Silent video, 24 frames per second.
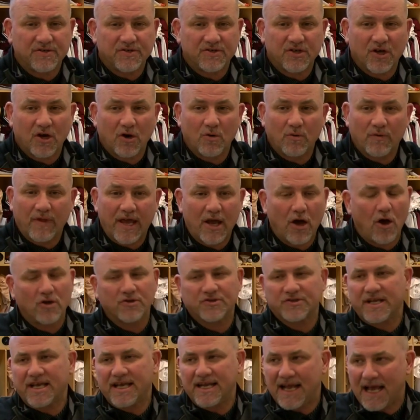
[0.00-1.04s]
So they all
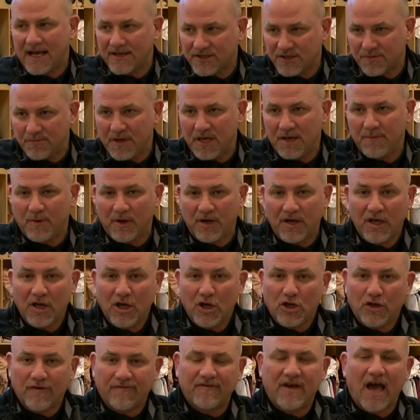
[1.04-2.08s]
stand out to me, but
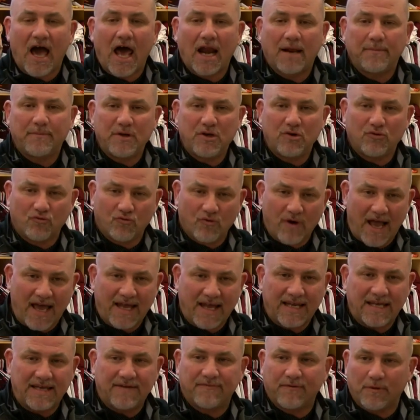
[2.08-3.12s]
you've got to be
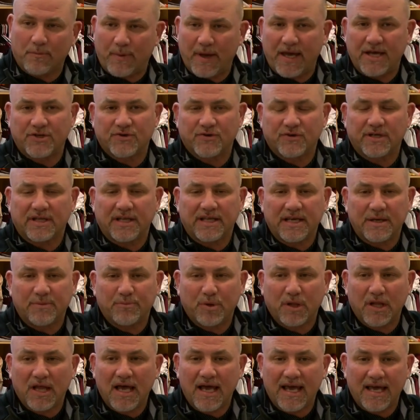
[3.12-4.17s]
ready for Patriot League
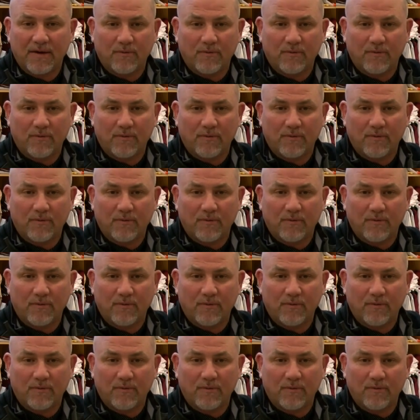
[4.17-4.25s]
play.